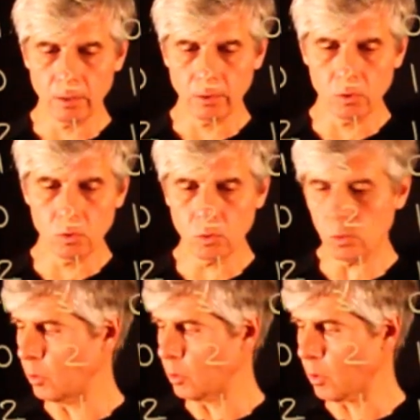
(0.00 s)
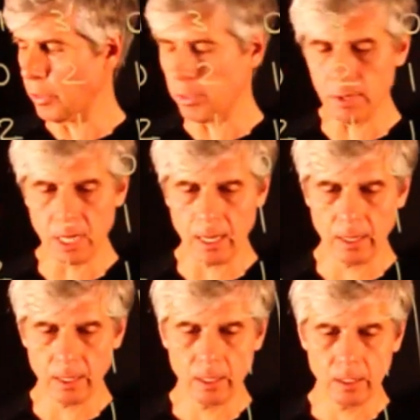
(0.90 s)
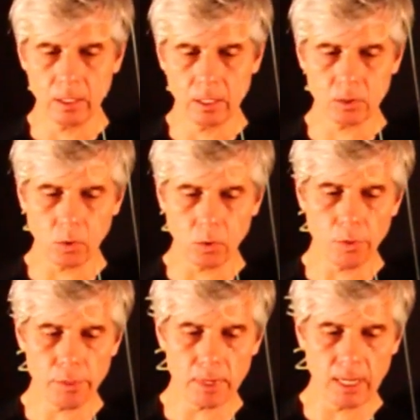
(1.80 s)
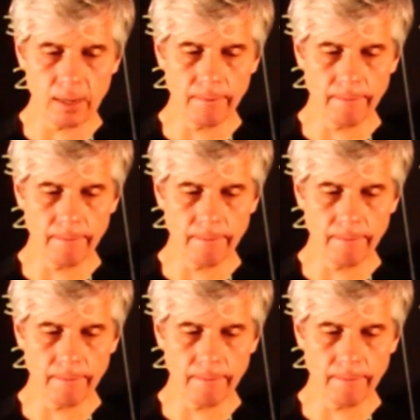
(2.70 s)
new row 3 is row 3